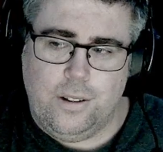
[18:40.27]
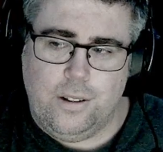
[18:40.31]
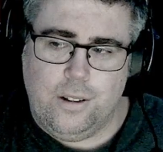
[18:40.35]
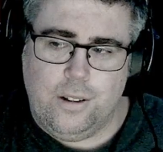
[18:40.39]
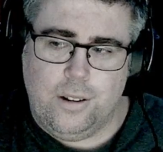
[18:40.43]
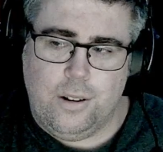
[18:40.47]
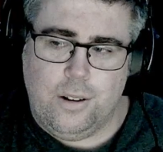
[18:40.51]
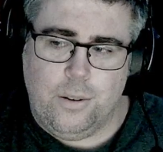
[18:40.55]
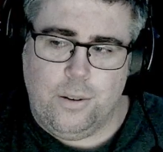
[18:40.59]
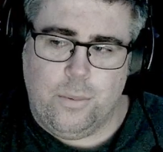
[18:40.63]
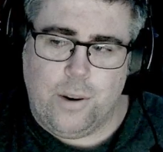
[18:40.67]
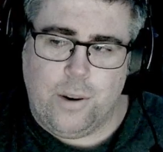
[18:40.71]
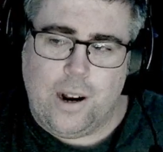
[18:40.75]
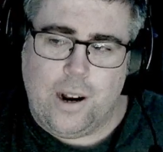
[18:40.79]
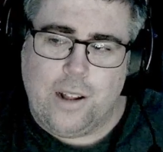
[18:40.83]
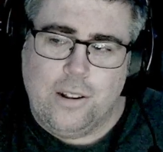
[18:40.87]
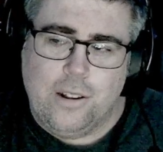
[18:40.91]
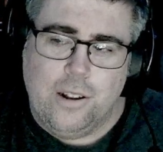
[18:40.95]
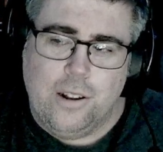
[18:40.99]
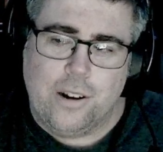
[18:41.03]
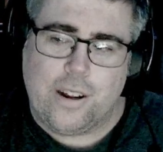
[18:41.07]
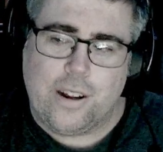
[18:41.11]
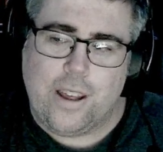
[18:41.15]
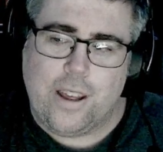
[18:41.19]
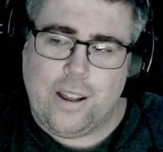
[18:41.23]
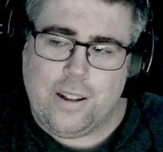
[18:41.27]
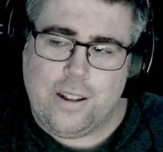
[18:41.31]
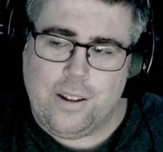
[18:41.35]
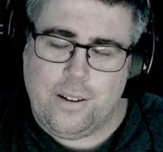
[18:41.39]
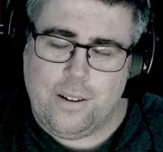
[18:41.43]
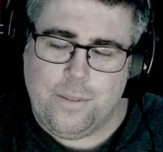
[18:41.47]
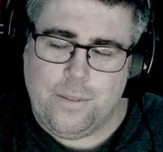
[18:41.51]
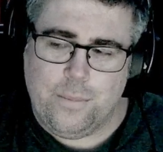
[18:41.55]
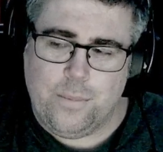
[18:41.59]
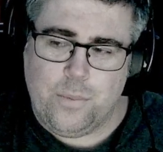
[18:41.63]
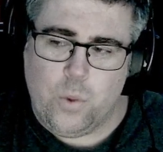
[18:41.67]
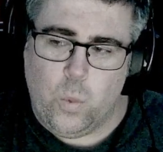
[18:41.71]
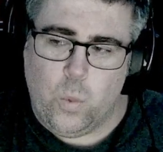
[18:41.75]
when I look at
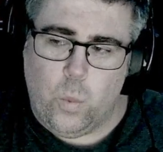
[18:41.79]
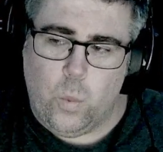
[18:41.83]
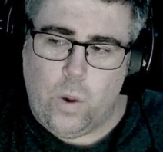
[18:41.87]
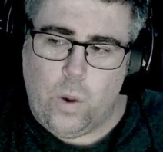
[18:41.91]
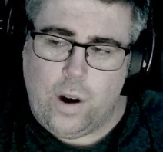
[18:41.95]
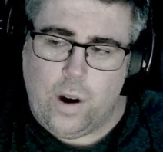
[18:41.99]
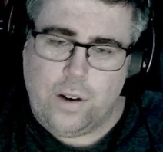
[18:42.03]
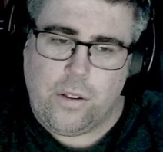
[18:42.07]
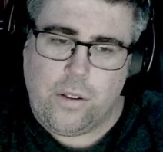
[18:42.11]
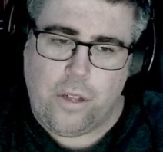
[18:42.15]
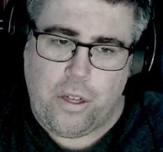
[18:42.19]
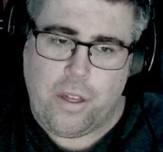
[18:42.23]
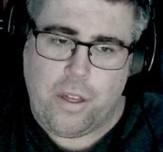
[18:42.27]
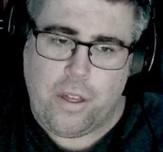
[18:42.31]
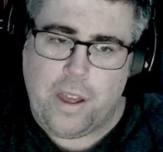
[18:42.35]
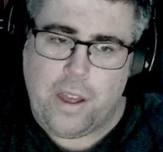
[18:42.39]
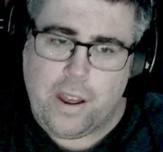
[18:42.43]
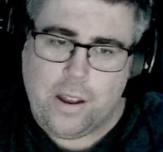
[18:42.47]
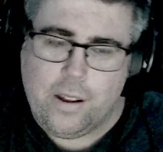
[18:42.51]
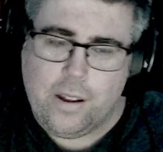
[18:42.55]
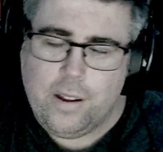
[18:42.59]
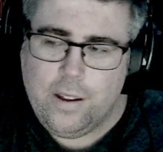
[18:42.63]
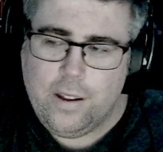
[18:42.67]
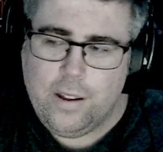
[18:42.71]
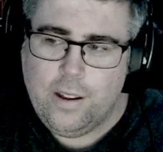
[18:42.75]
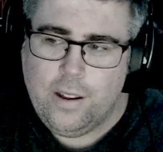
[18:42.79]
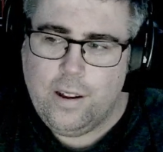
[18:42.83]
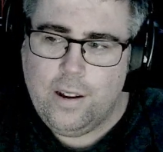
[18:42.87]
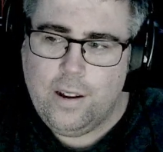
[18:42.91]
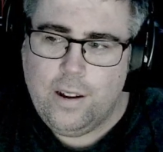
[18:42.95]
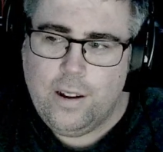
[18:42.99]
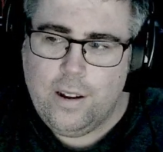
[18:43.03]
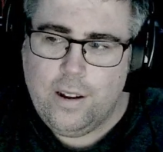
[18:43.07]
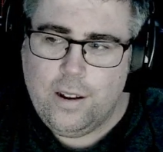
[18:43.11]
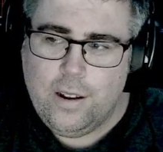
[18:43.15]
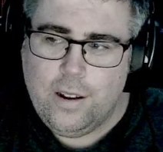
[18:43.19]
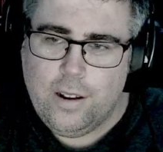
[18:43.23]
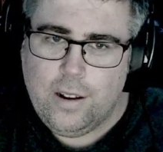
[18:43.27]
one thing
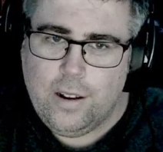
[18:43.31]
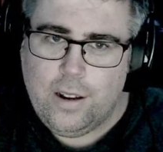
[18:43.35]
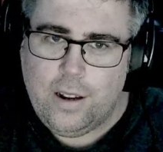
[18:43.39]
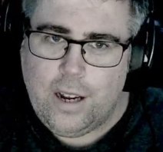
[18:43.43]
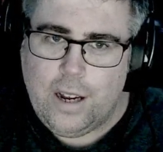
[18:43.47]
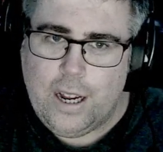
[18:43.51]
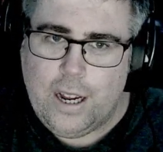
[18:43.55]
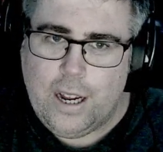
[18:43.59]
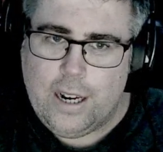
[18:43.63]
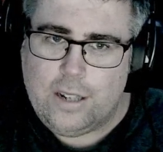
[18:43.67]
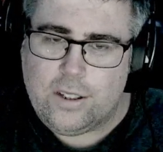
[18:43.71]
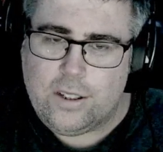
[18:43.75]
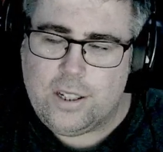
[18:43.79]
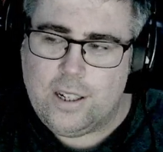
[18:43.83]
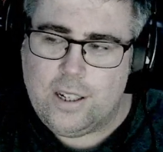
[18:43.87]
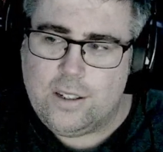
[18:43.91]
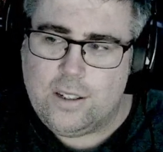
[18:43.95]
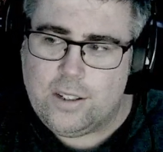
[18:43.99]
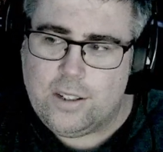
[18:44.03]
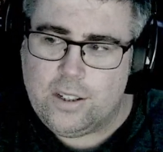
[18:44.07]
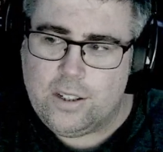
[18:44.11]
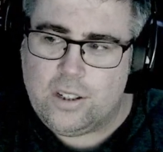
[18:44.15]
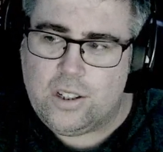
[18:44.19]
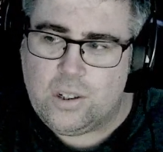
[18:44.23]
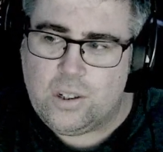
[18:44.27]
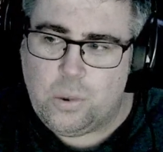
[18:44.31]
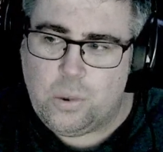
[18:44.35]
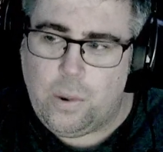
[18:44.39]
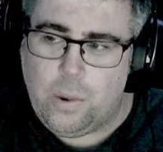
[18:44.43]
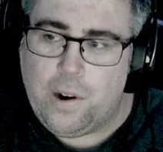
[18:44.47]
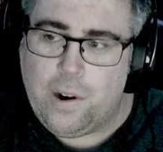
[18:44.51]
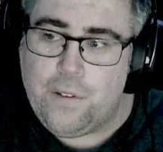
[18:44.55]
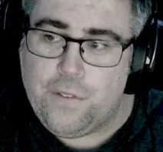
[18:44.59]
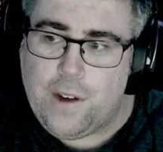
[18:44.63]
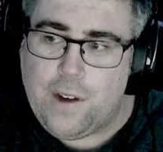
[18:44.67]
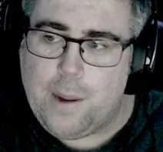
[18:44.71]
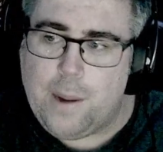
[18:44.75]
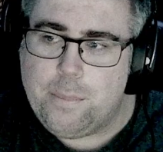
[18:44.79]
and it says it's
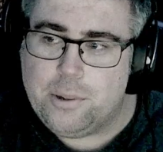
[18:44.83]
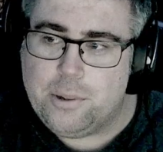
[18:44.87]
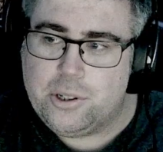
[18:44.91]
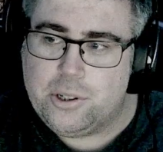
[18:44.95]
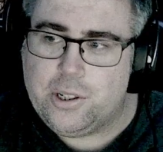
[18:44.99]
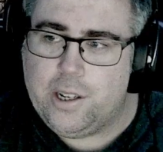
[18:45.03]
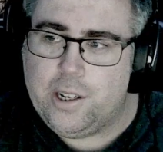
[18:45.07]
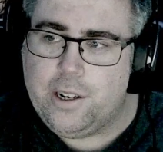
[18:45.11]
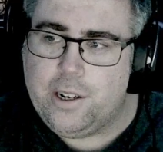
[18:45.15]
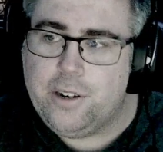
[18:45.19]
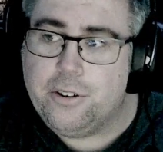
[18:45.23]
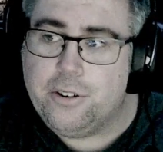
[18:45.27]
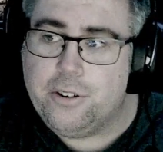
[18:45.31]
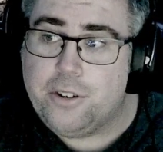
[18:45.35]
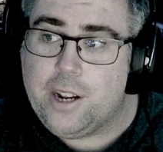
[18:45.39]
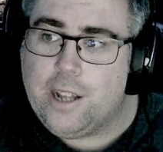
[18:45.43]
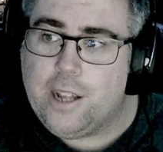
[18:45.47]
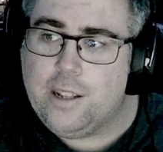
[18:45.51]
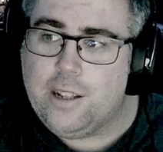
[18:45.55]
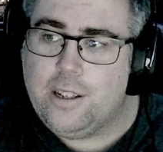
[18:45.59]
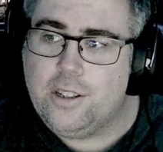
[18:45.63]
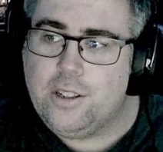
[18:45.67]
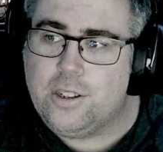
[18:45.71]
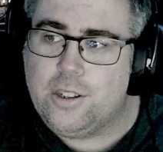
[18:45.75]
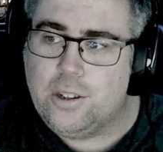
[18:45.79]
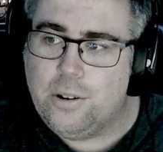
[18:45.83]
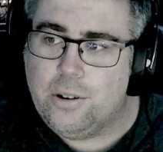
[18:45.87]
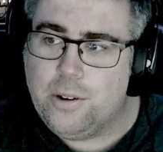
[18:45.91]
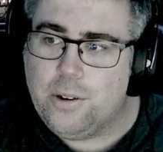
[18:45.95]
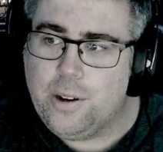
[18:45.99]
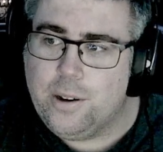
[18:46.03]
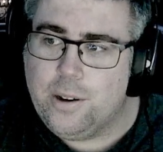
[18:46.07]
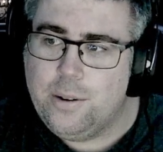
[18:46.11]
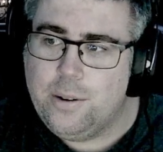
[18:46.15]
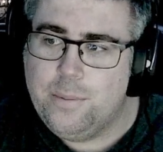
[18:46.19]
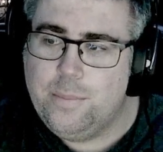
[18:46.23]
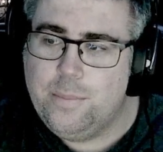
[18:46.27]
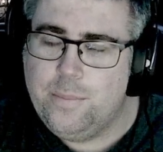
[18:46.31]
25% of your daily
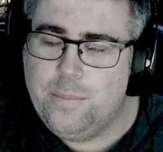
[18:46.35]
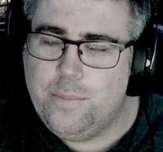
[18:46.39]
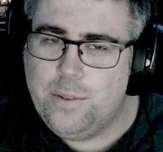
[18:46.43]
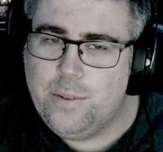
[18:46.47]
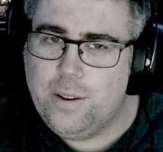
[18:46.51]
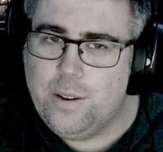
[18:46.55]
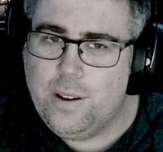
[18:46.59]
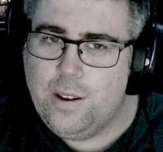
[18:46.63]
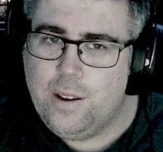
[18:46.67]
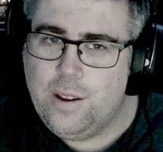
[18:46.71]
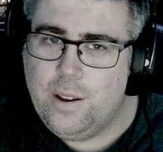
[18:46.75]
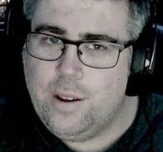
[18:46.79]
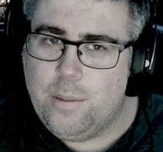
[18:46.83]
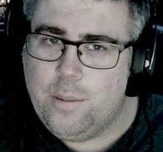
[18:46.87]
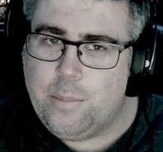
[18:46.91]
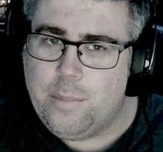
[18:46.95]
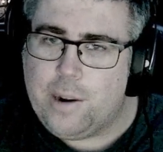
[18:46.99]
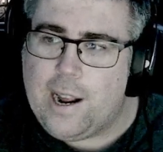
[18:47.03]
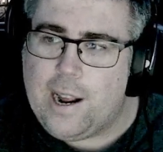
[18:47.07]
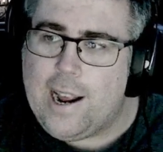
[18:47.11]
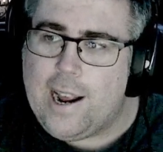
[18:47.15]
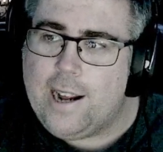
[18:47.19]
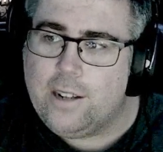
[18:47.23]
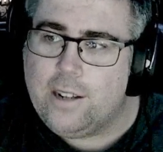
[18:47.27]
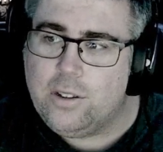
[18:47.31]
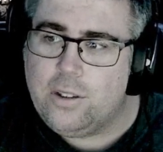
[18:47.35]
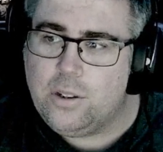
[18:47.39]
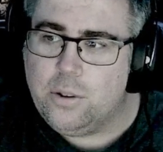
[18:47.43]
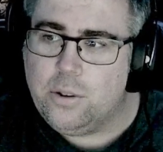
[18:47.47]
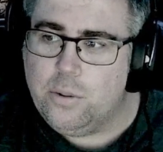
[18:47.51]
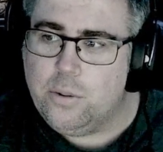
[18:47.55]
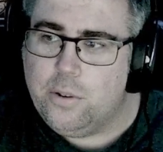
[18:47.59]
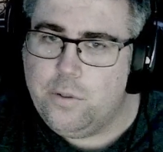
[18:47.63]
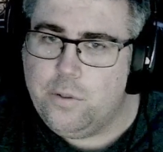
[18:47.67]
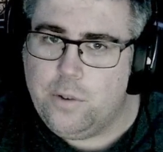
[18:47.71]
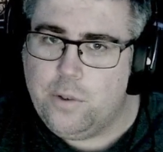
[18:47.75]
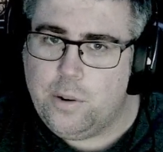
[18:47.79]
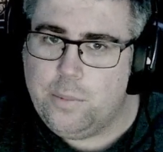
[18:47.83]
sodium, but I had two
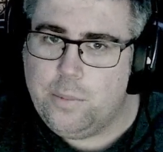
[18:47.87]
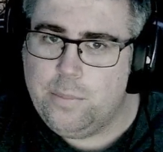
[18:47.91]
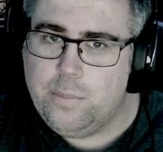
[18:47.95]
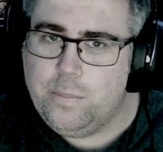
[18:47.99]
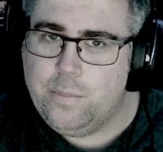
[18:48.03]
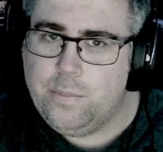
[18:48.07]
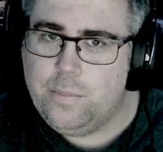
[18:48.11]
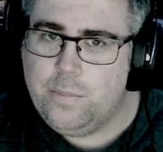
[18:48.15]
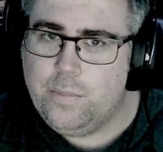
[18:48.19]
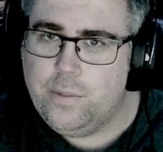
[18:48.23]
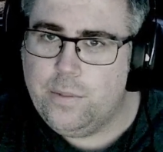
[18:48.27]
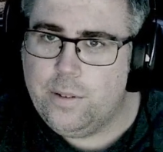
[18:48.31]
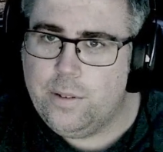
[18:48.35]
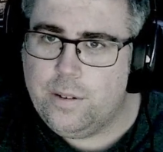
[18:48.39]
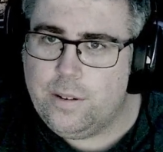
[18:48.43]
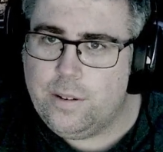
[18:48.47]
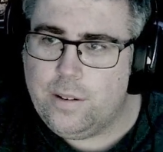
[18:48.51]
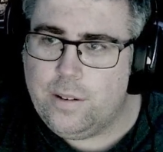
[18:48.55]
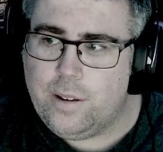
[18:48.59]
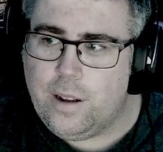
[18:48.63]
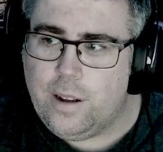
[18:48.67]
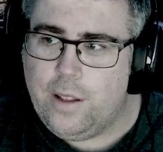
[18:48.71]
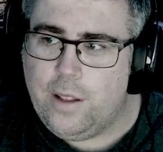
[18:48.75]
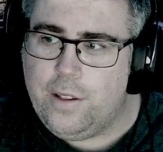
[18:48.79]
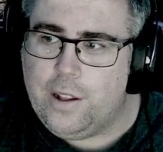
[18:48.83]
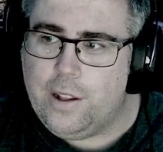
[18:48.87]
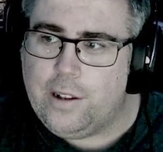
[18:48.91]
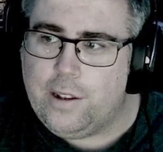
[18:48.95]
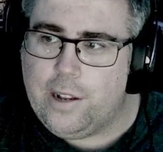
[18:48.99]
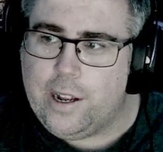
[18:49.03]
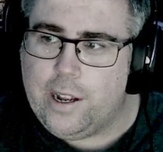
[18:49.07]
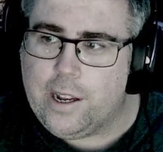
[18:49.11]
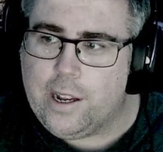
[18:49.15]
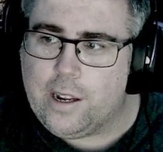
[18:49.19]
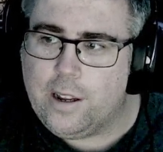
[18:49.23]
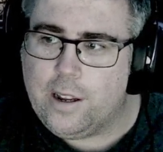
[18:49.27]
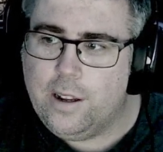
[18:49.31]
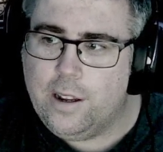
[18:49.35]
of them, and then like